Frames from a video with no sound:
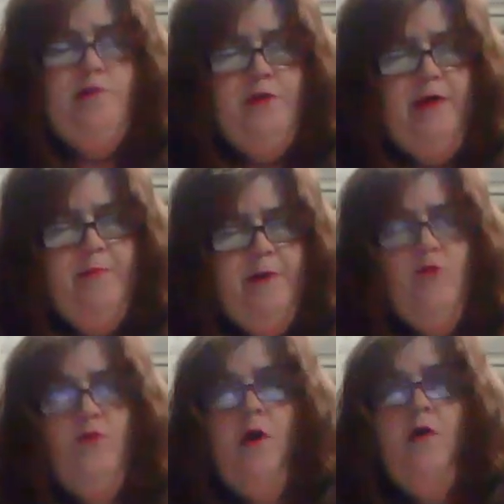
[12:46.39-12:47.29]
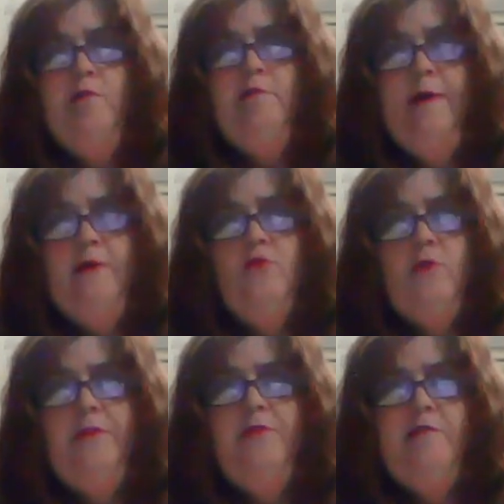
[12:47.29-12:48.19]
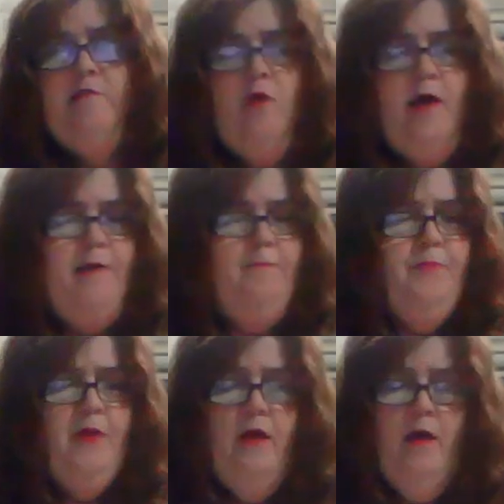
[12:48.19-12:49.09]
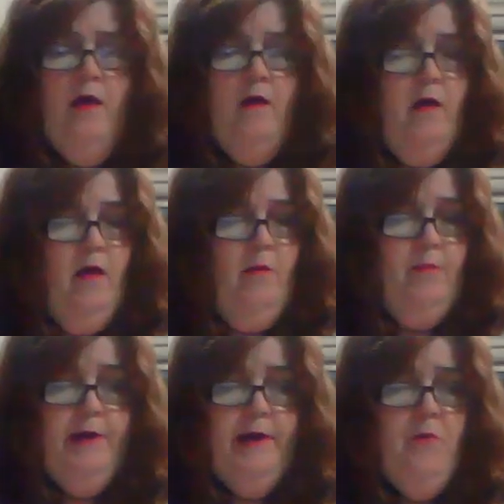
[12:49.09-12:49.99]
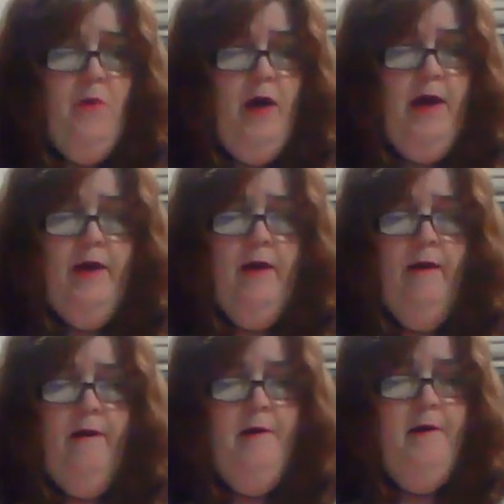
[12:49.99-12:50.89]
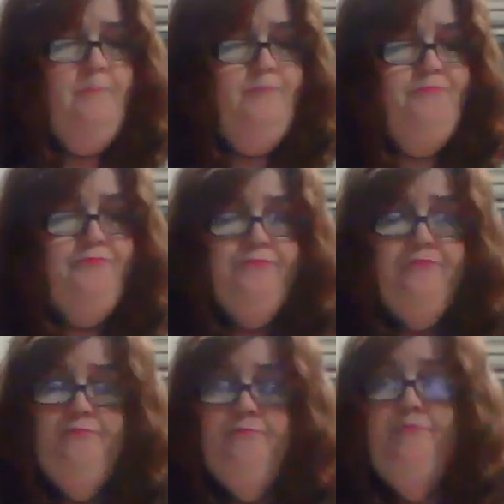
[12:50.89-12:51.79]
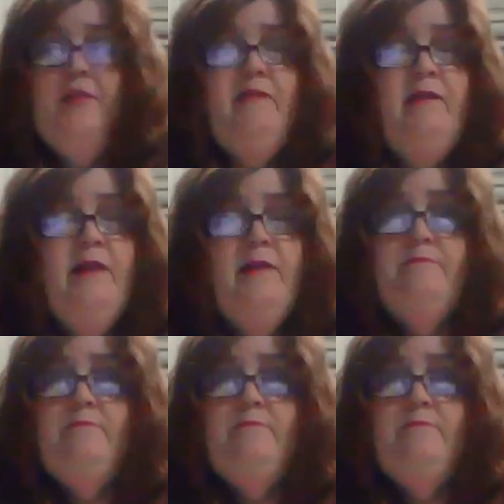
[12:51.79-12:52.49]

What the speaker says: You get bigger rolls by doing it this way. But anyway, that's it.